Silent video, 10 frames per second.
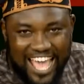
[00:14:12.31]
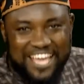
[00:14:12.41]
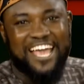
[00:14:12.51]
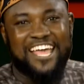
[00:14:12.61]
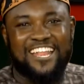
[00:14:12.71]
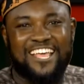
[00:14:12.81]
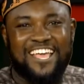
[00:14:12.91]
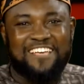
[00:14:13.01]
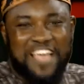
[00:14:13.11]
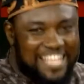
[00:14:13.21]
again.
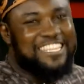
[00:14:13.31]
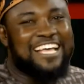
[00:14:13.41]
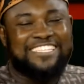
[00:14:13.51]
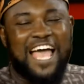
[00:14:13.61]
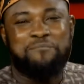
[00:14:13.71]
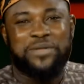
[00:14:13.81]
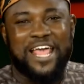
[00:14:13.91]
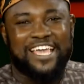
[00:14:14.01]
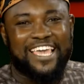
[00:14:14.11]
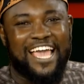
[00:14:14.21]
Enter inside
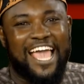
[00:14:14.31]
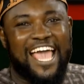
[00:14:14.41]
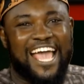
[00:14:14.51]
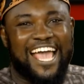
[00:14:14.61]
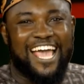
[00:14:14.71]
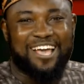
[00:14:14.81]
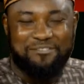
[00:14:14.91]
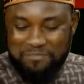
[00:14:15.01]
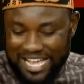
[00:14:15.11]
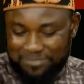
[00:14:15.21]
break. Uh,
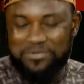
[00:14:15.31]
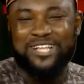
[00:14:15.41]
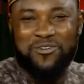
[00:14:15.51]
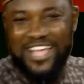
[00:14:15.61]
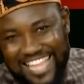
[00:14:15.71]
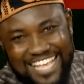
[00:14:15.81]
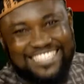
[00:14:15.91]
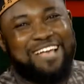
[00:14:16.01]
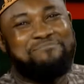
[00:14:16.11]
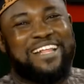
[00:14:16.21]
match break to enter
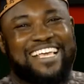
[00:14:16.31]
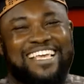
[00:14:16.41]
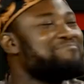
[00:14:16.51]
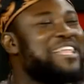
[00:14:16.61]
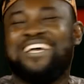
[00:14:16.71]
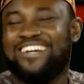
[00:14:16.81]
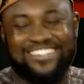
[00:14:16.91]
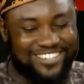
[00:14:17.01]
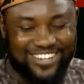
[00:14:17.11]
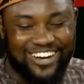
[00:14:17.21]
inside break.
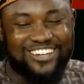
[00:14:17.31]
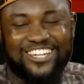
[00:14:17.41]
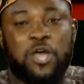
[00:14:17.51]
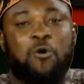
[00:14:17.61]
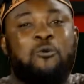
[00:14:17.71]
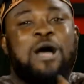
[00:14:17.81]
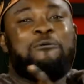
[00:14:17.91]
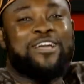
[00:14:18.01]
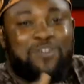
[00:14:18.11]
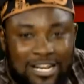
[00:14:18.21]
Oh, God. When
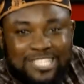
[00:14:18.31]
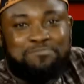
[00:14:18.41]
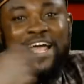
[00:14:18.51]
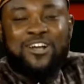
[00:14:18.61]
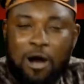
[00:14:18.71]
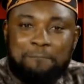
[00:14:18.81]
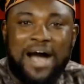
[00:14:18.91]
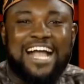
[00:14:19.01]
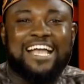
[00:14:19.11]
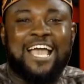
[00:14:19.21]
we go this break, come
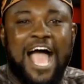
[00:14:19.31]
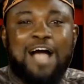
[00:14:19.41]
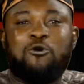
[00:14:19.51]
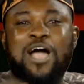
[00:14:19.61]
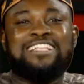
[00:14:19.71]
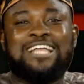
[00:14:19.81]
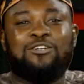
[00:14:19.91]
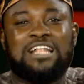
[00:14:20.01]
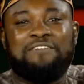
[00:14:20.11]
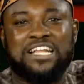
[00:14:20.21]
back, and go enter
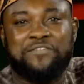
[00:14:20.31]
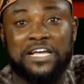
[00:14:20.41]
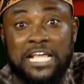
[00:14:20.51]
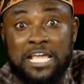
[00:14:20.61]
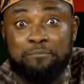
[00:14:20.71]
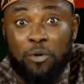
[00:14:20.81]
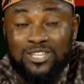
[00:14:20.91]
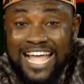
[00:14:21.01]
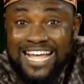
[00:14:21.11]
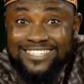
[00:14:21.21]
another very, very
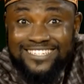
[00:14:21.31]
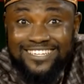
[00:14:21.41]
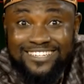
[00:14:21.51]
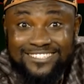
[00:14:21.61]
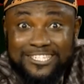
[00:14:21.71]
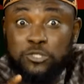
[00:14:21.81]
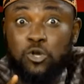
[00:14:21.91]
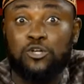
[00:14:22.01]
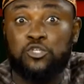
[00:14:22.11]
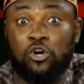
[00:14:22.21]
important
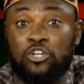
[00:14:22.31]
discussion,